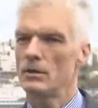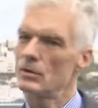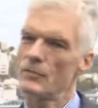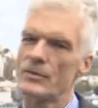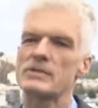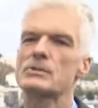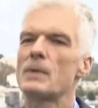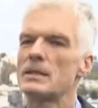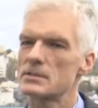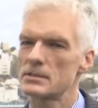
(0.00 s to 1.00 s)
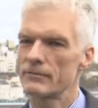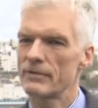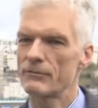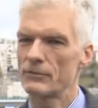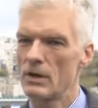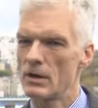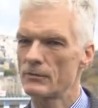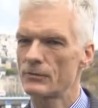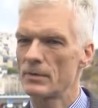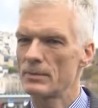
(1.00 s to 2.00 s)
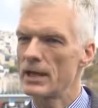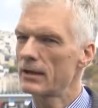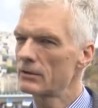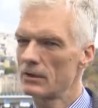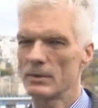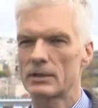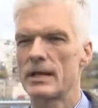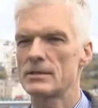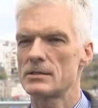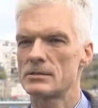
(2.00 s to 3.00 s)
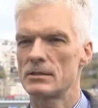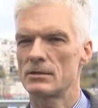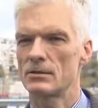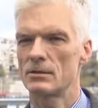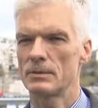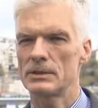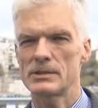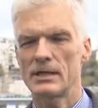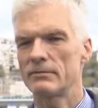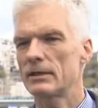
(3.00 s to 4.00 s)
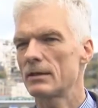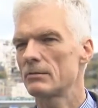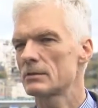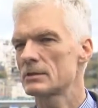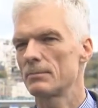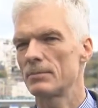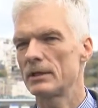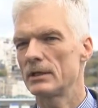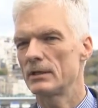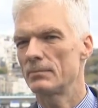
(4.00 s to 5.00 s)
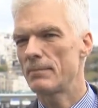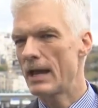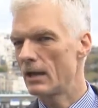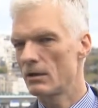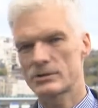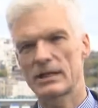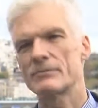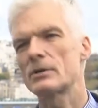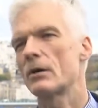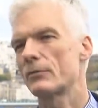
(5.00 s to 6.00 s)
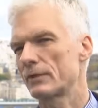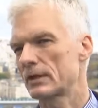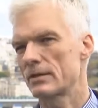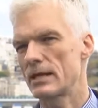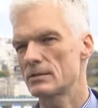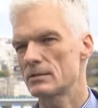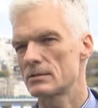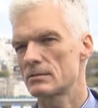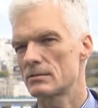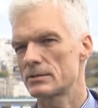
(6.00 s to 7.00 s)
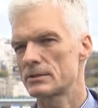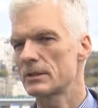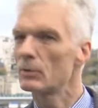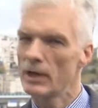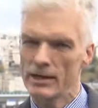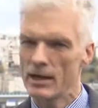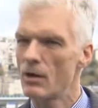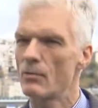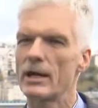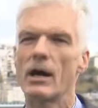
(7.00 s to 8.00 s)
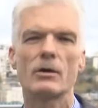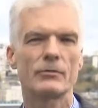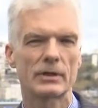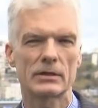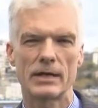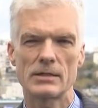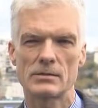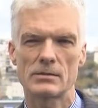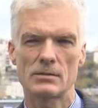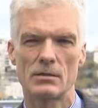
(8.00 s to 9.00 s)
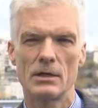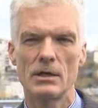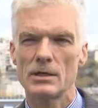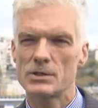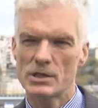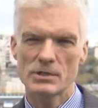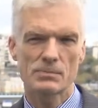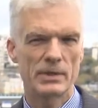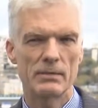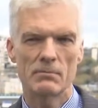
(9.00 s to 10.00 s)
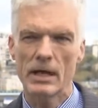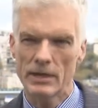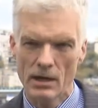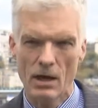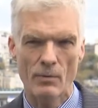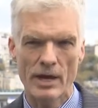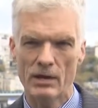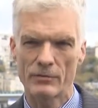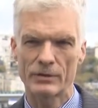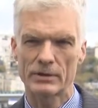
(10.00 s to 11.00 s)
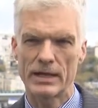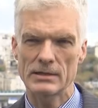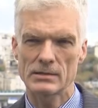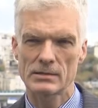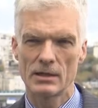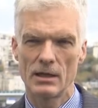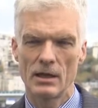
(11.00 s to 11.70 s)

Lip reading: If there's one thing we've learned from the economic crisis in Europe, it's that we cannot simply bail ourselves out of a crisis or stimulate our way out of a crisis or just print money our way out of a crisis.